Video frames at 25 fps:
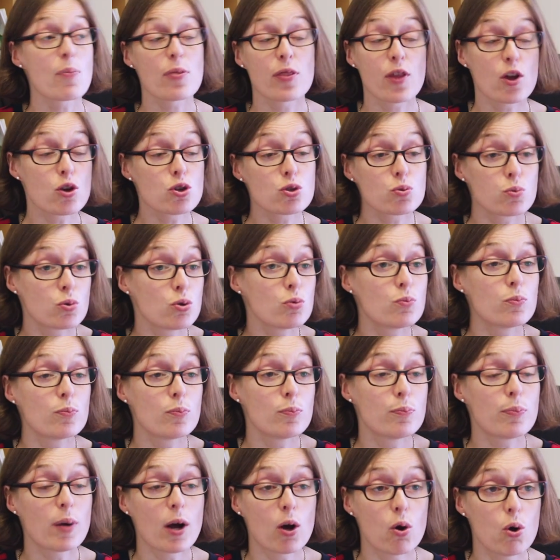Those were,
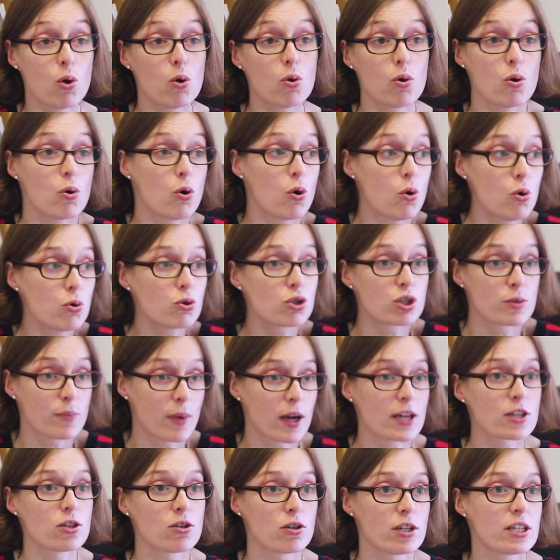all to
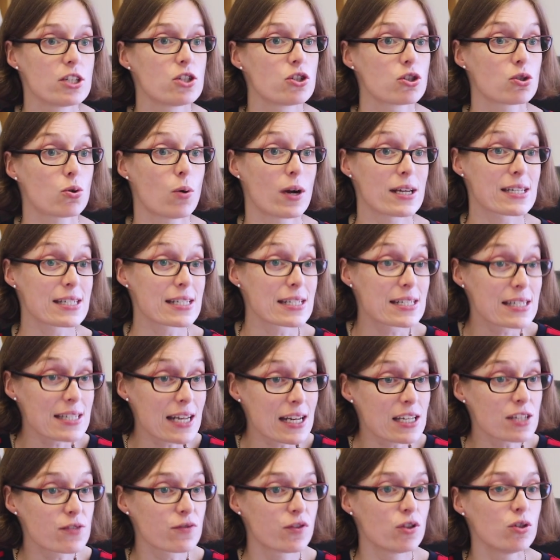my knowledge, quite
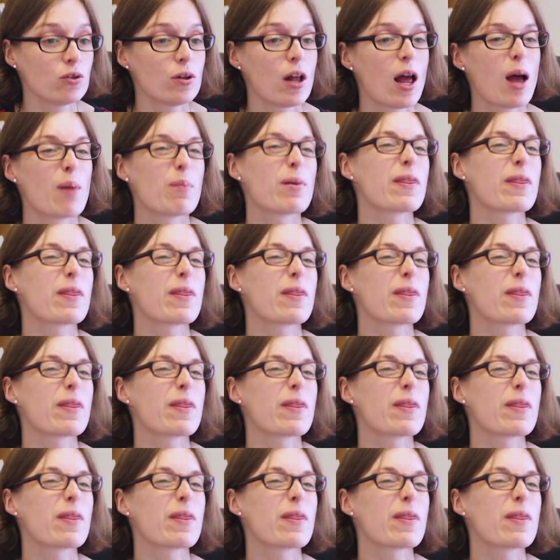successful,